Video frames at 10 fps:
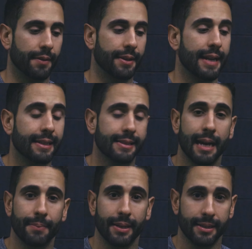the next
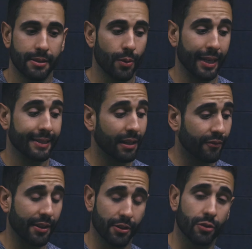step is to
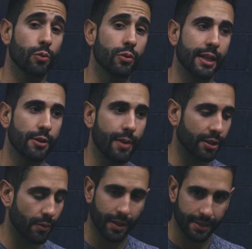identify the schools that you
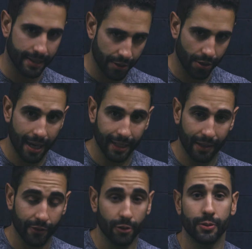actually want to send your
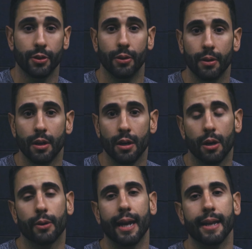highlight film to.
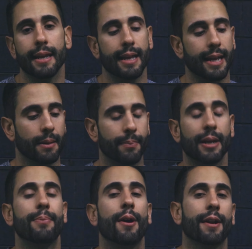Okay, and a
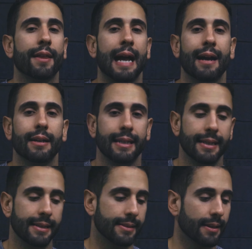big part of that
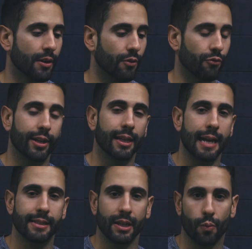is
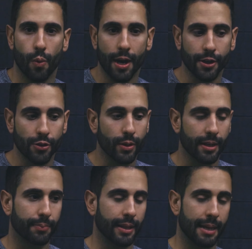realizing where you
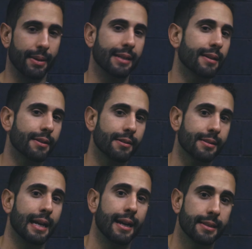can play based on your
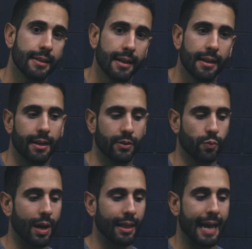size, as
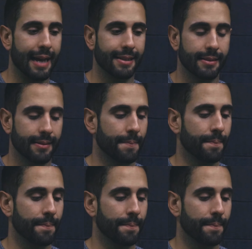well as